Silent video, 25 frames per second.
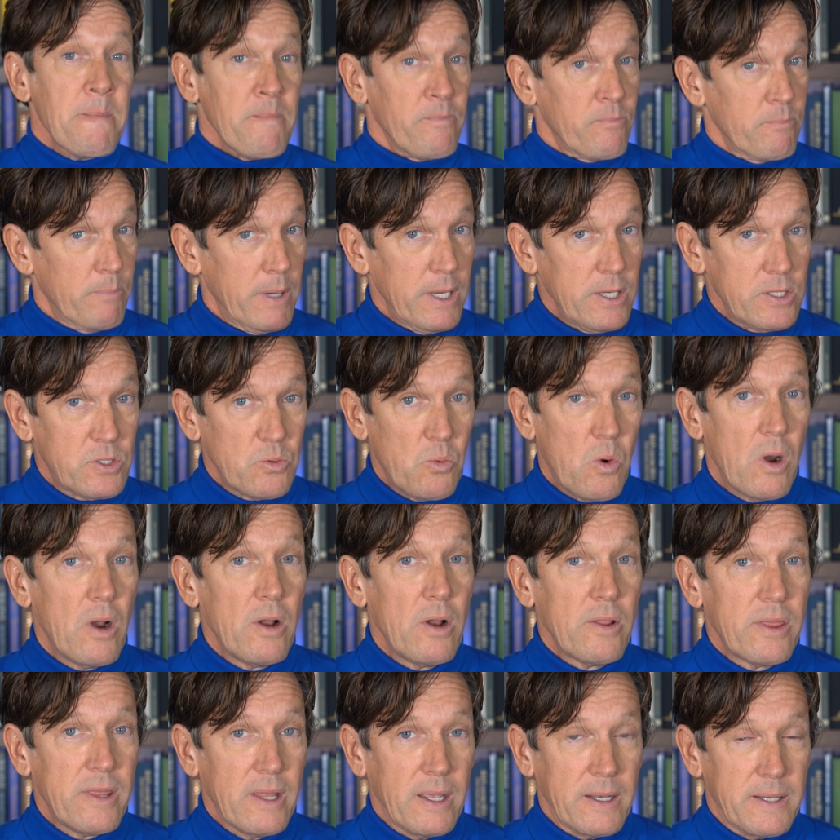but it's
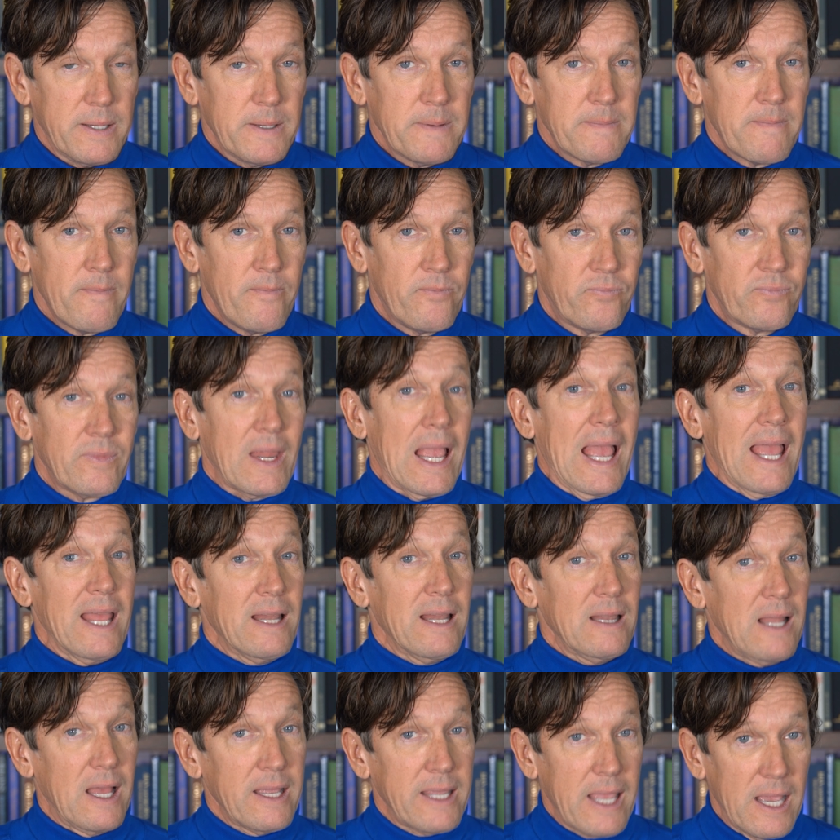worth it. And
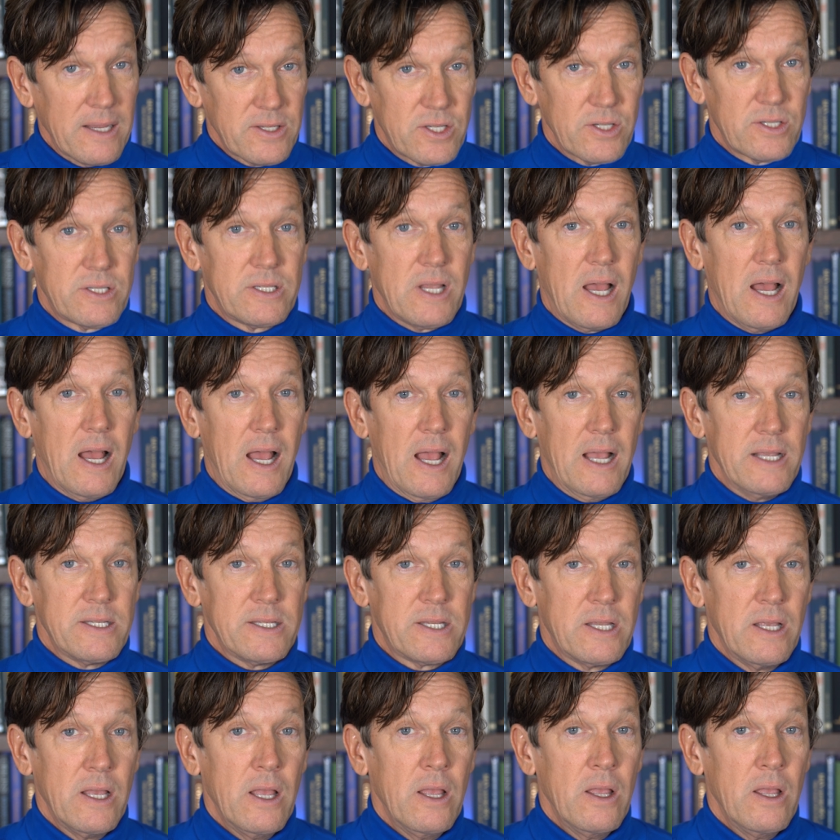like exercise,